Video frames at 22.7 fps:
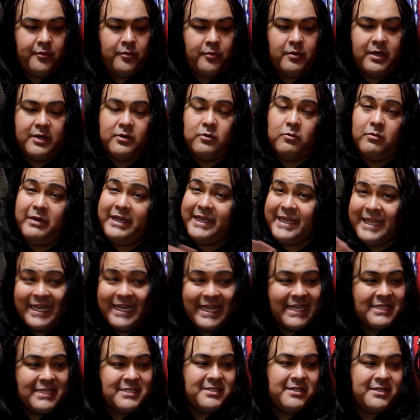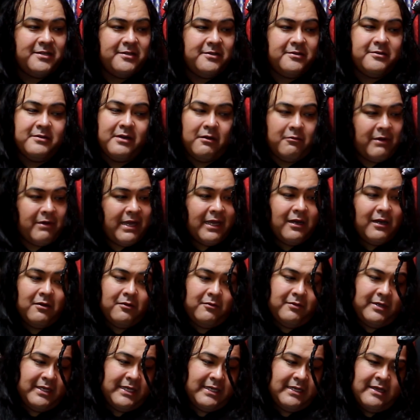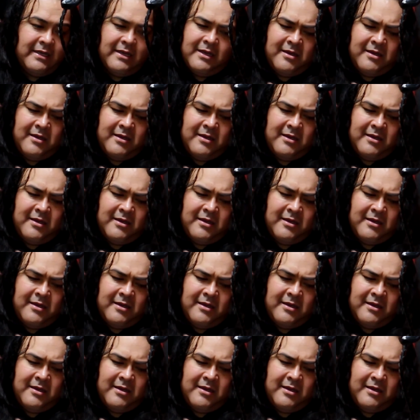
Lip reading: one winking at you, a regular one.